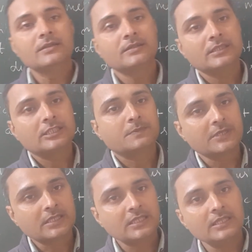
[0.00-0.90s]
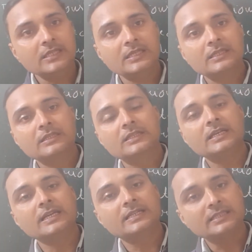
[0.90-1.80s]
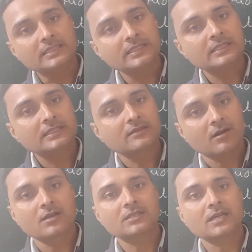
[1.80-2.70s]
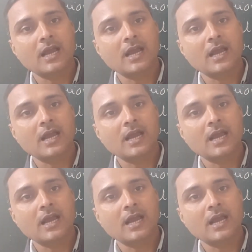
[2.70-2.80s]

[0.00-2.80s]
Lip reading: especially a disease caused